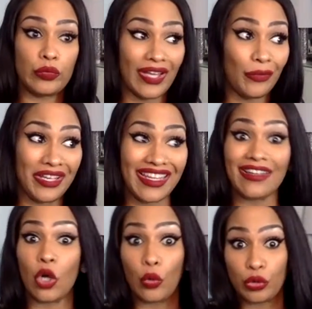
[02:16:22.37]
That way they
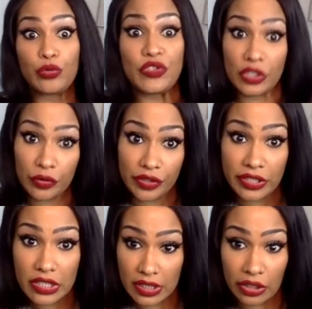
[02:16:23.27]
know you
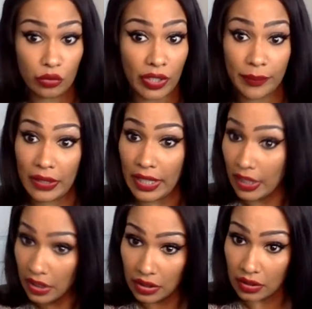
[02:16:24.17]
serious and you ain't
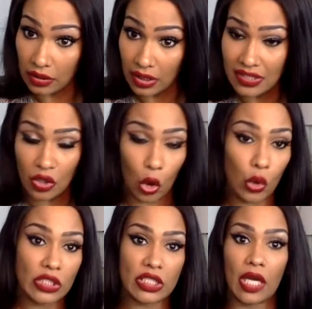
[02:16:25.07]
playing. That's the
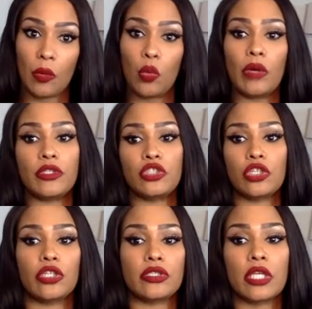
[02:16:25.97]
only time a woman should
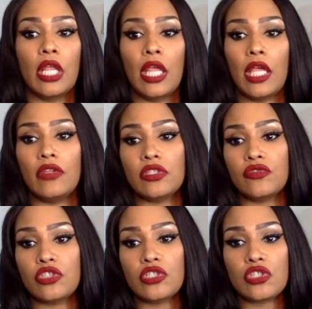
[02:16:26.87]
curse, is
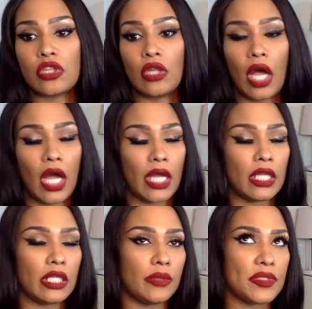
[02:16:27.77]
if she's
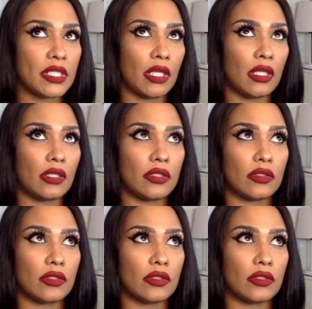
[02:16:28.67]
highly upset